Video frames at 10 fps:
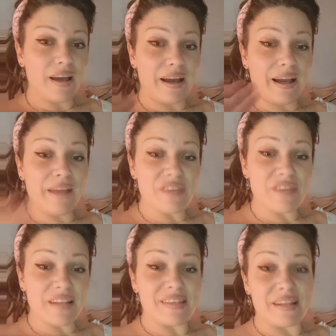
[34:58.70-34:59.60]
I've said
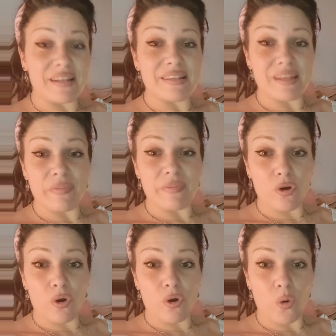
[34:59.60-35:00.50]
and said and said
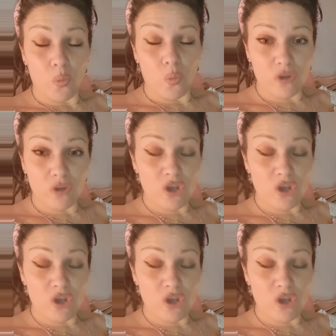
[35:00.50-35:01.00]
before, once